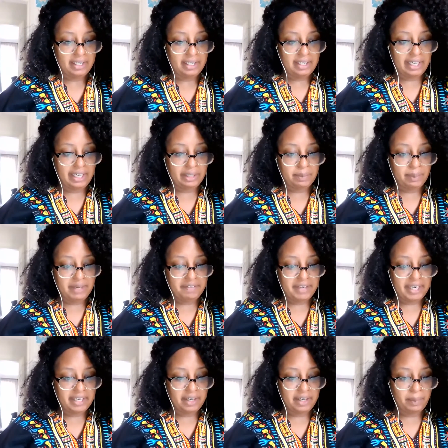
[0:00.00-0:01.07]
like
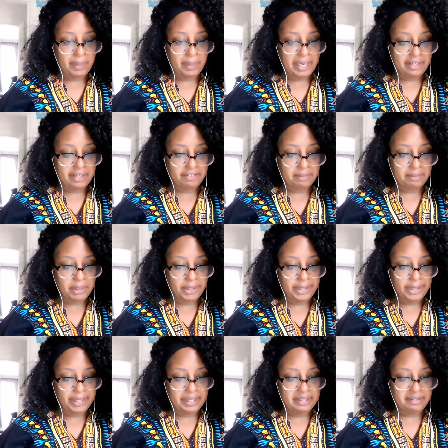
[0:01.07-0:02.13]
weaving a wig from your
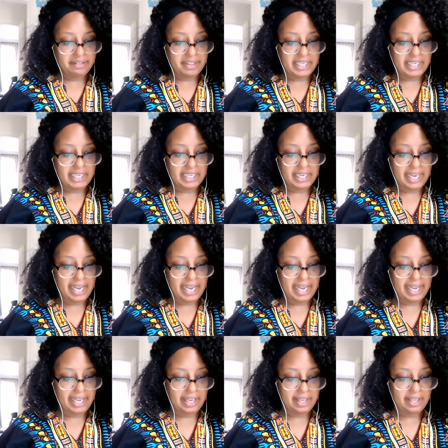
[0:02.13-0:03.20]
own thinning
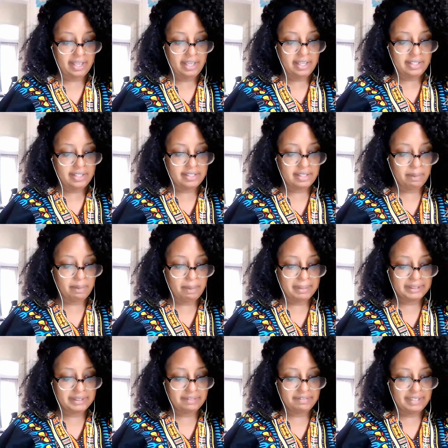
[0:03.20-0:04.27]
hair. Someone
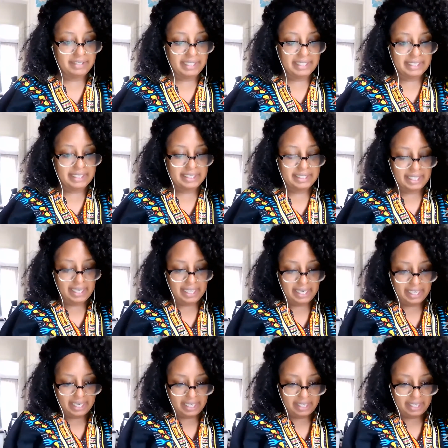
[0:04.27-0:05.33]
must have needed to
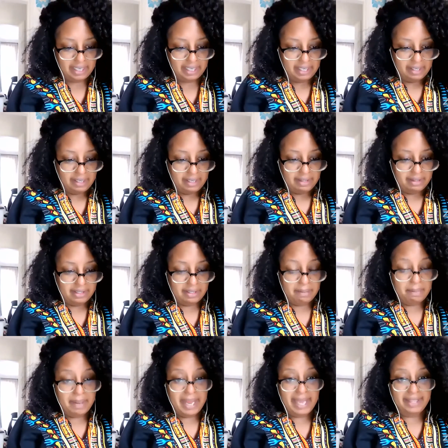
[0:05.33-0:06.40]
hear to
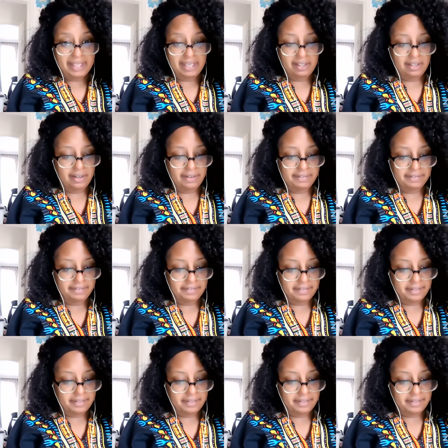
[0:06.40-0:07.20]
bear that love.